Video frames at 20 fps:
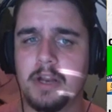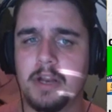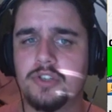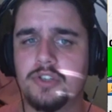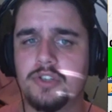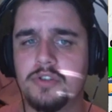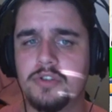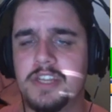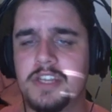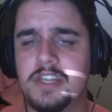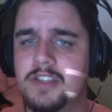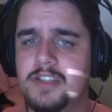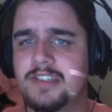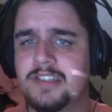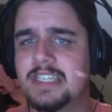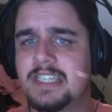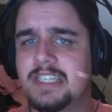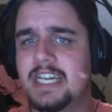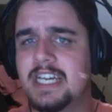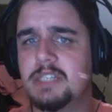but I do think the
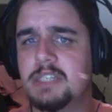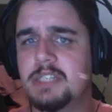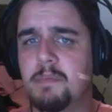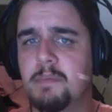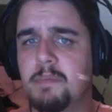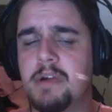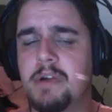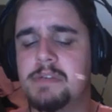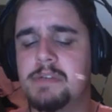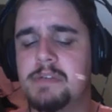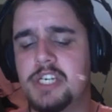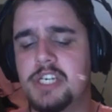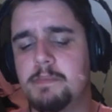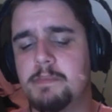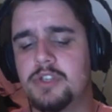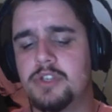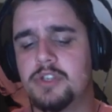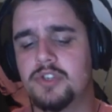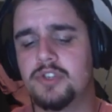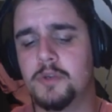success of a
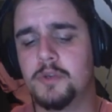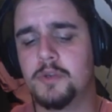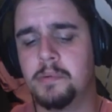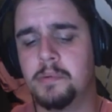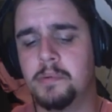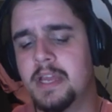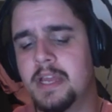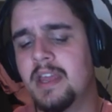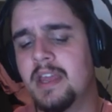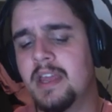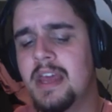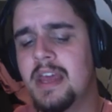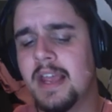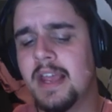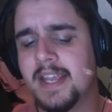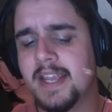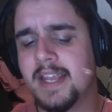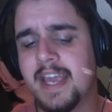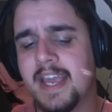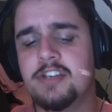premiership in the Super League
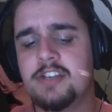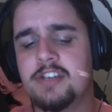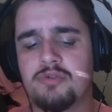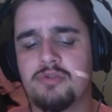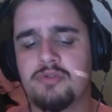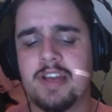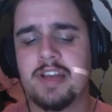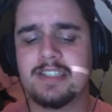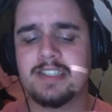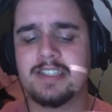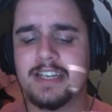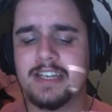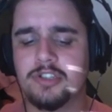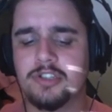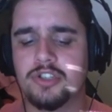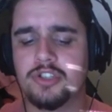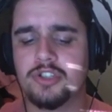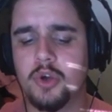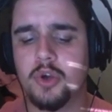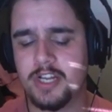can
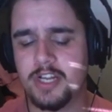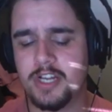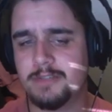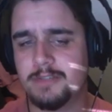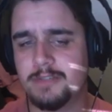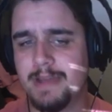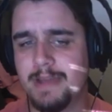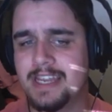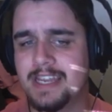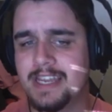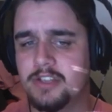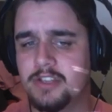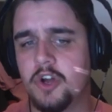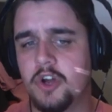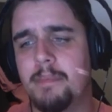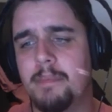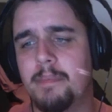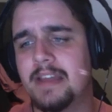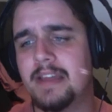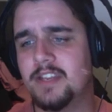translate to the Titans making the
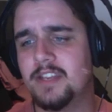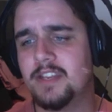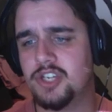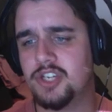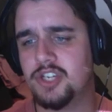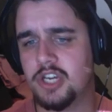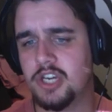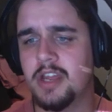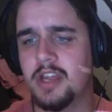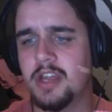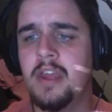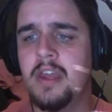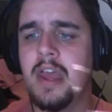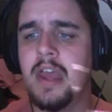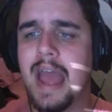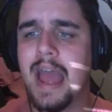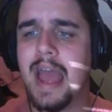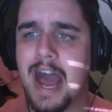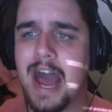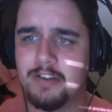top 8 this year
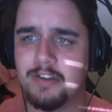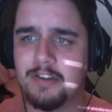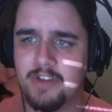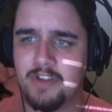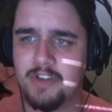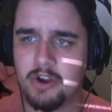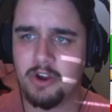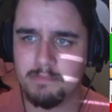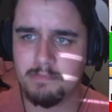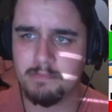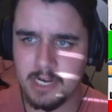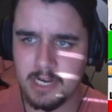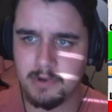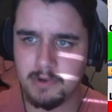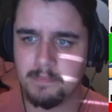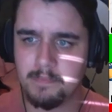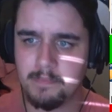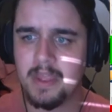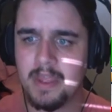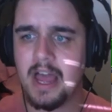at a very
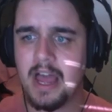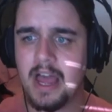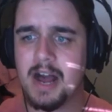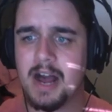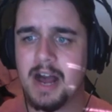minimum.